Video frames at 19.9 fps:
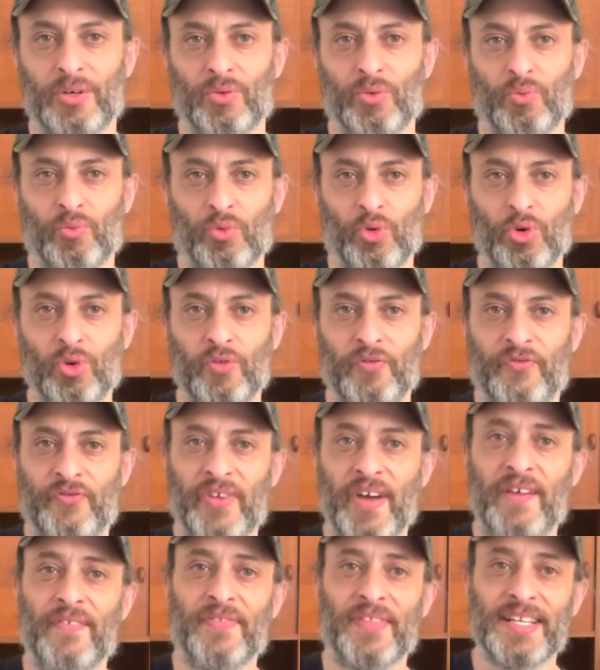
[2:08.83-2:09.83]
root,
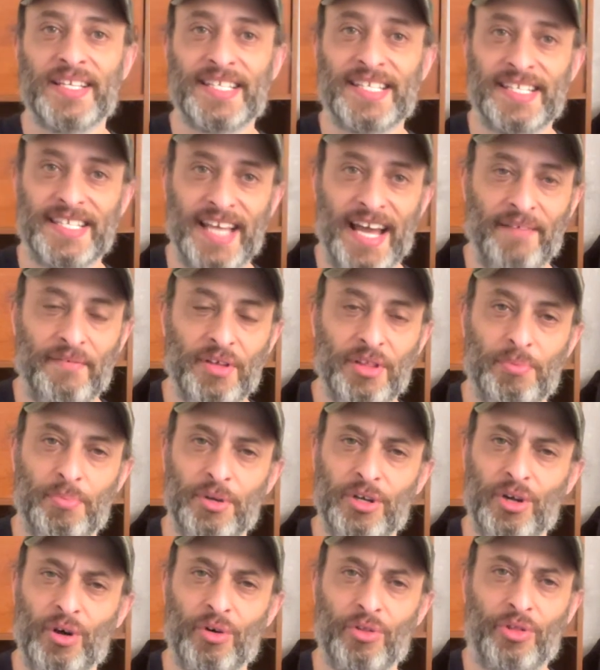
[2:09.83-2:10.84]
fifth, and seventh,
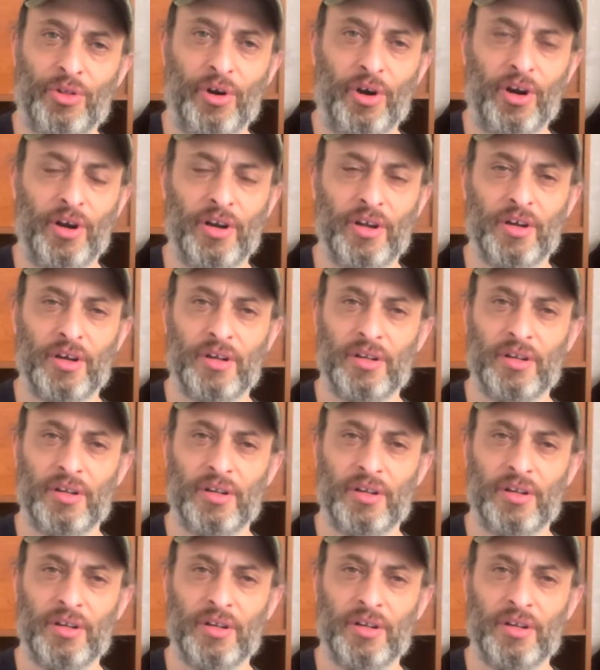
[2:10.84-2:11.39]
but no third.